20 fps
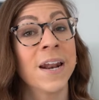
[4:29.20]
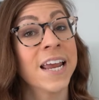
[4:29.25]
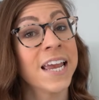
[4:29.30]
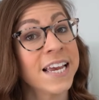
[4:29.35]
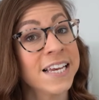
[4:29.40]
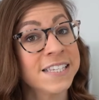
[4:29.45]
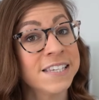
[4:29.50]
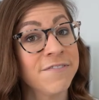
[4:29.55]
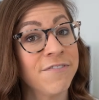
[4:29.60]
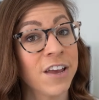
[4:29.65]
but
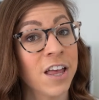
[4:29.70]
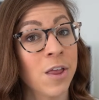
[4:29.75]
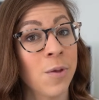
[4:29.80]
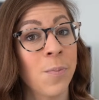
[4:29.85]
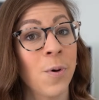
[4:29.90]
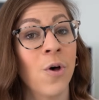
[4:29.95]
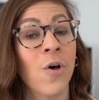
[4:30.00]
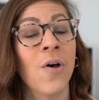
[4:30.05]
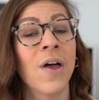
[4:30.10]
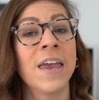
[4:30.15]
it is
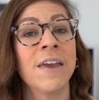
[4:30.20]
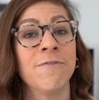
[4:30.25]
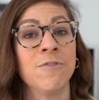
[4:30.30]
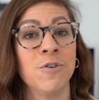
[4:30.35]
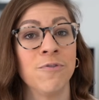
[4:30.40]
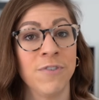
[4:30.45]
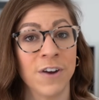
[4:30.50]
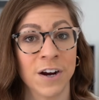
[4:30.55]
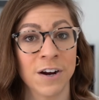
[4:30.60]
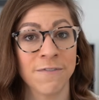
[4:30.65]
available if
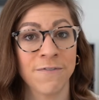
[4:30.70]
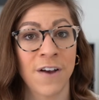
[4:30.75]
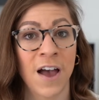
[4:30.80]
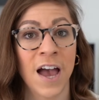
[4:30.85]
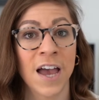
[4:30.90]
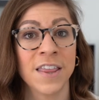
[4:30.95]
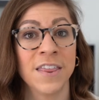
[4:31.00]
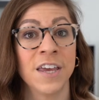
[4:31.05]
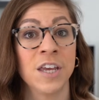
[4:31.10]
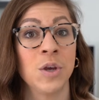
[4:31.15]
you
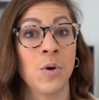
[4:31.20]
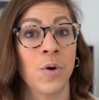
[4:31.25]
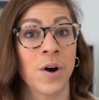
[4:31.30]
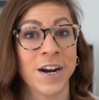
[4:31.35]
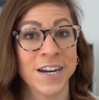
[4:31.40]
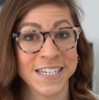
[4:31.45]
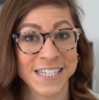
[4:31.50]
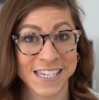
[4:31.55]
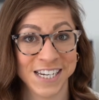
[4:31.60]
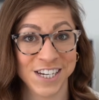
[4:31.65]
verify that you are a